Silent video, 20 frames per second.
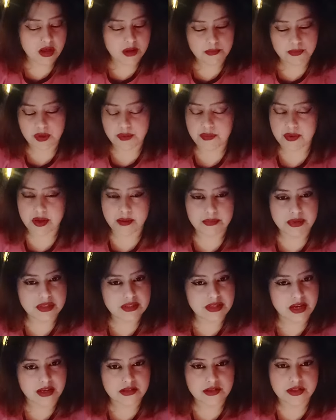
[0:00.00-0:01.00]
Maybe I'm
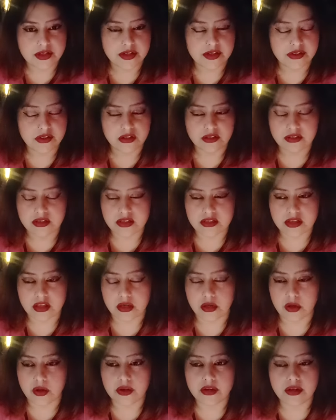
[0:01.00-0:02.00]
exaggerating on this a
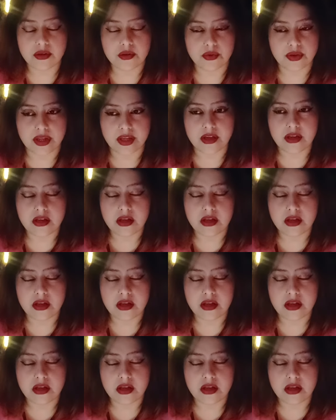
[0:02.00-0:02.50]
lot, okay?